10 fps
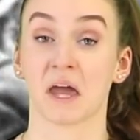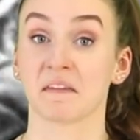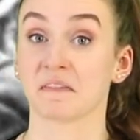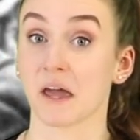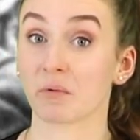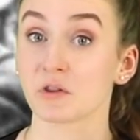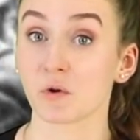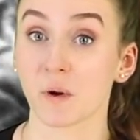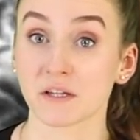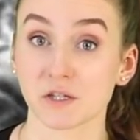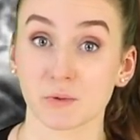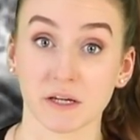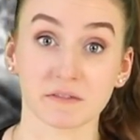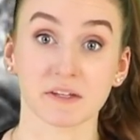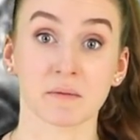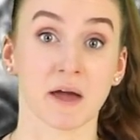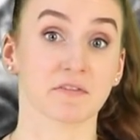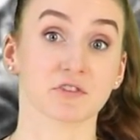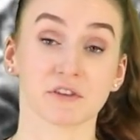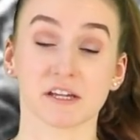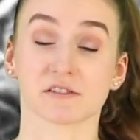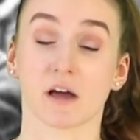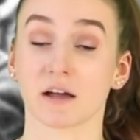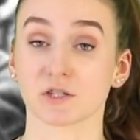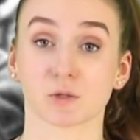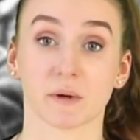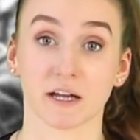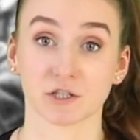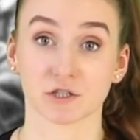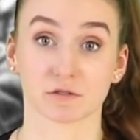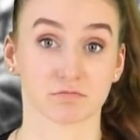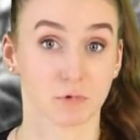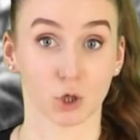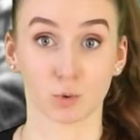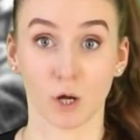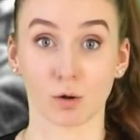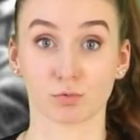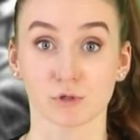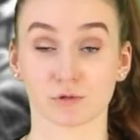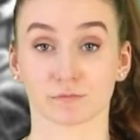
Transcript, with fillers: and they were the ones who killed them after they saw too much. Who knows?